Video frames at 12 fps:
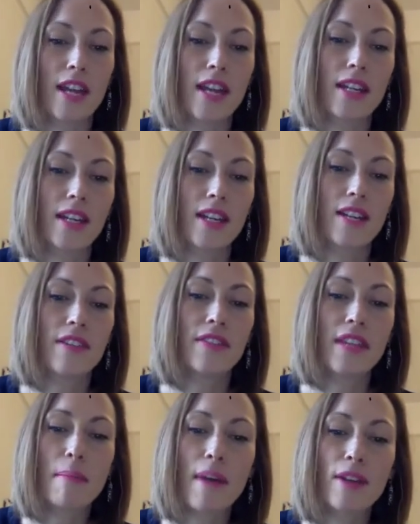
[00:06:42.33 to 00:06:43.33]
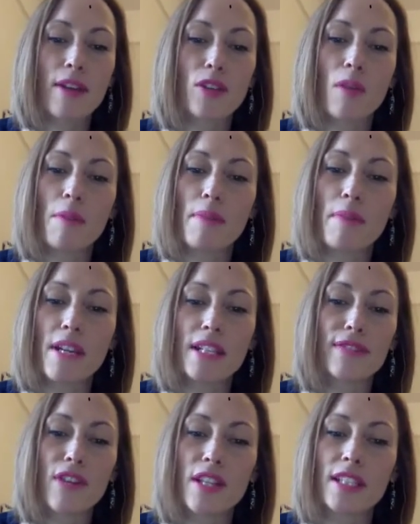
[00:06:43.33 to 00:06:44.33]
I think the impact on well-being
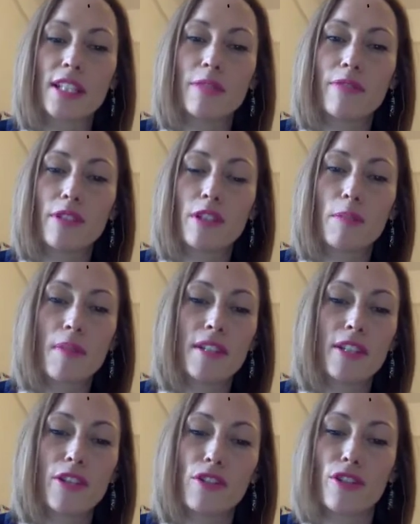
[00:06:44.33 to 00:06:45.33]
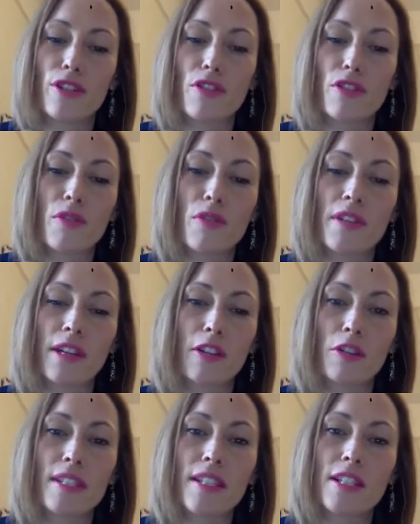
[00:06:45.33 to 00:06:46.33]
is vastly different depending on your social and
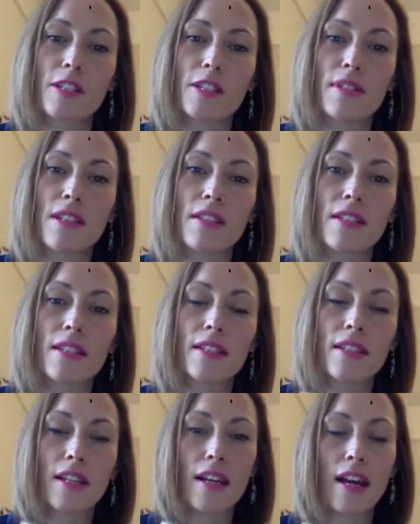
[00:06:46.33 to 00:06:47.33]
economic circumstances.